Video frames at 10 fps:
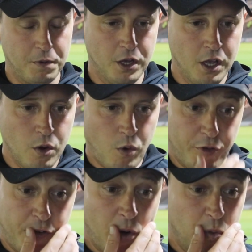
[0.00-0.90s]
But what I
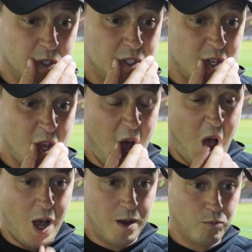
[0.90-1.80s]
felt was
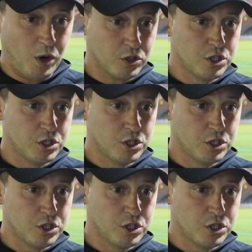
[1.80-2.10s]
one or